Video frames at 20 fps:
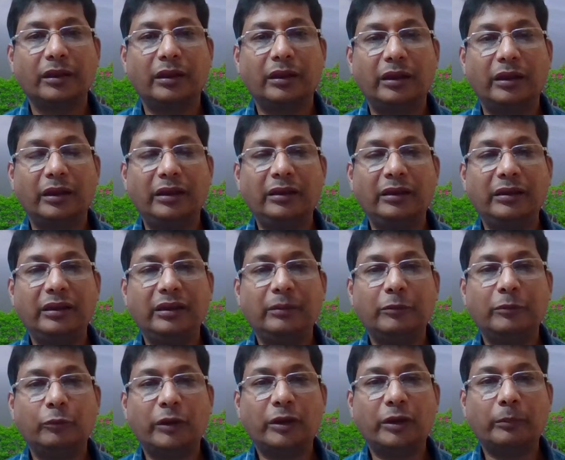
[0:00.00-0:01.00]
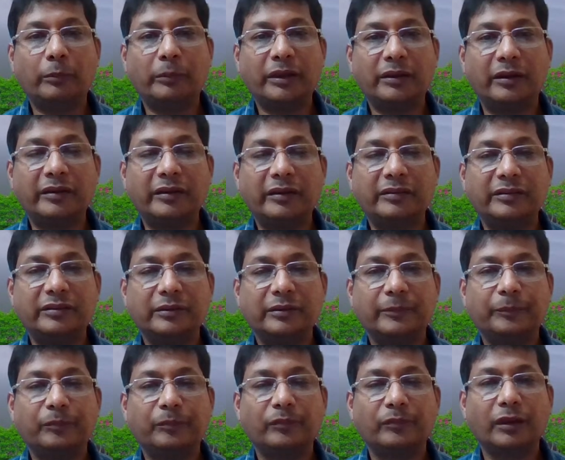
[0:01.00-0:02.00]
in one of my class.
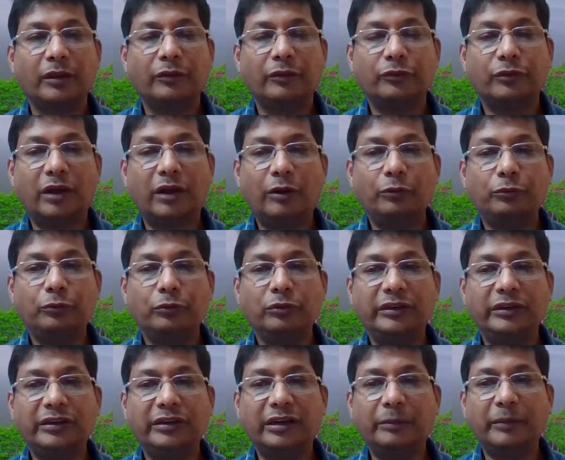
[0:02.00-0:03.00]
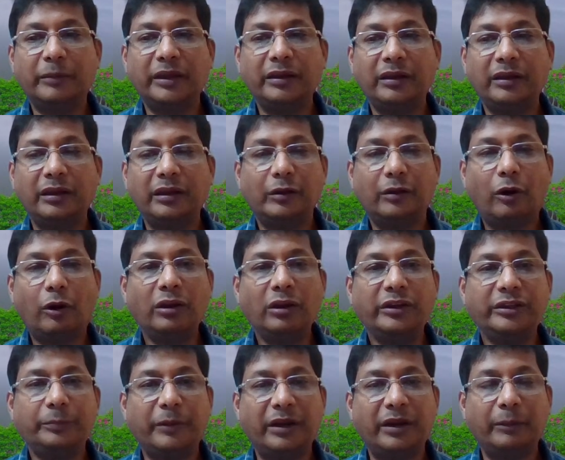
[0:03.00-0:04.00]
So how to determine all these
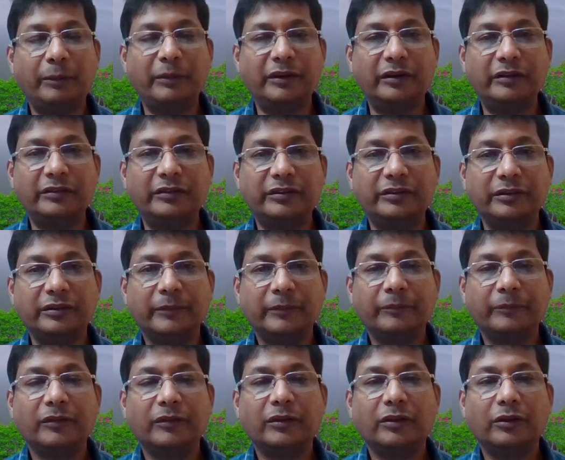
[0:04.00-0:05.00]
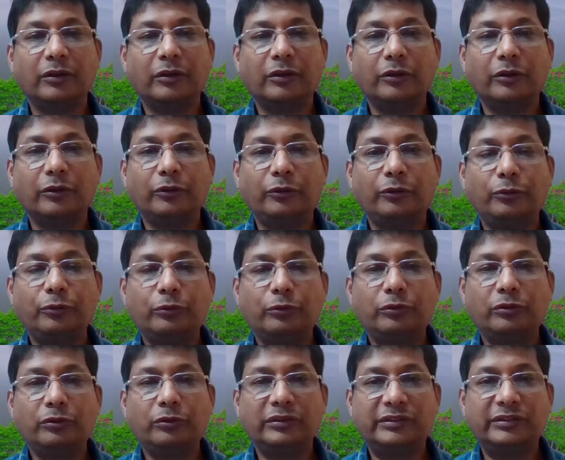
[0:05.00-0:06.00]
parameters to
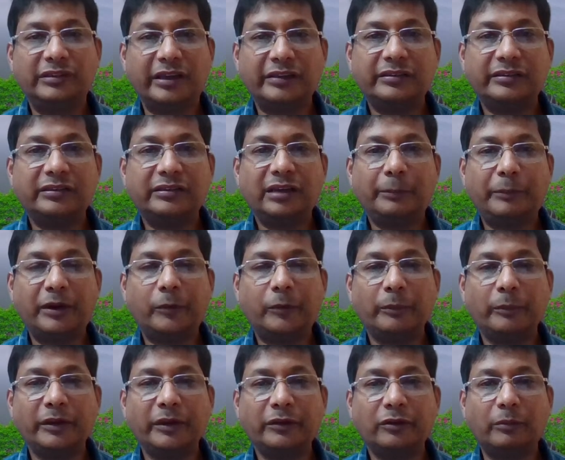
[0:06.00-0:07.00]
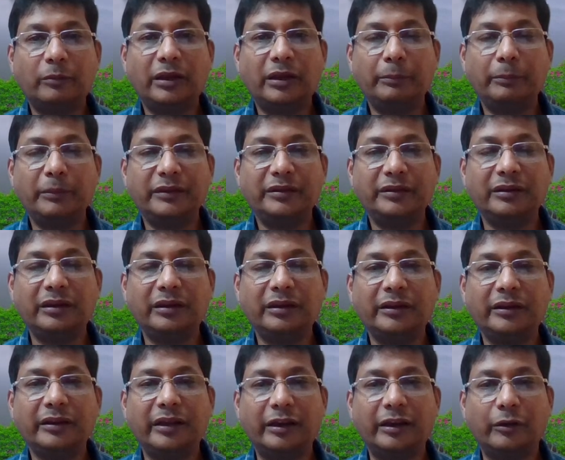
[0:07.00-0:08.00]
judge the performance of the machine
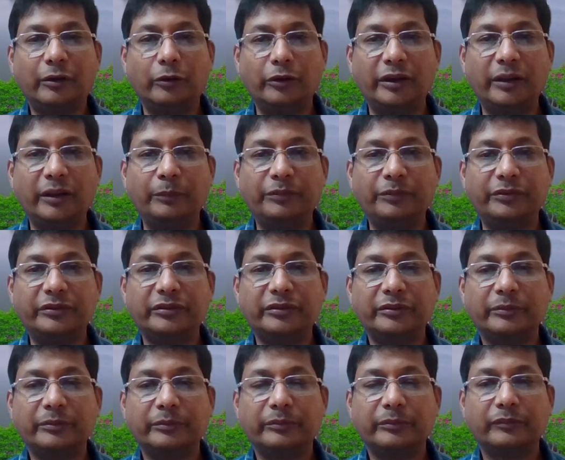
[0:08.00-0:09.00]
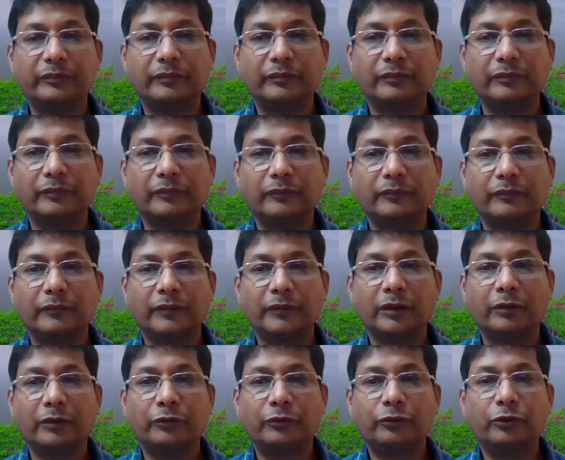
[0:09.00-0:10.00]
learning algorithms.
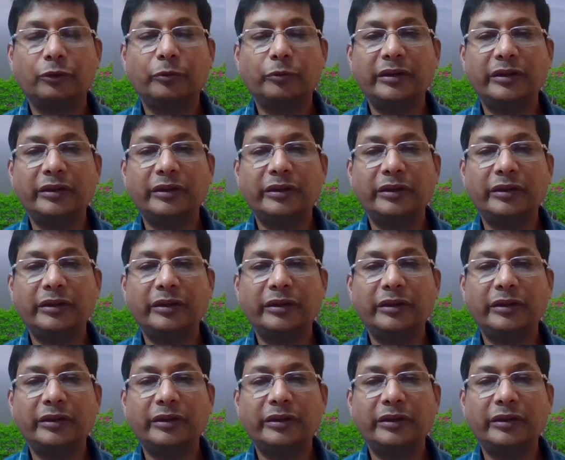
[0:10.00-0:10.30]
So you can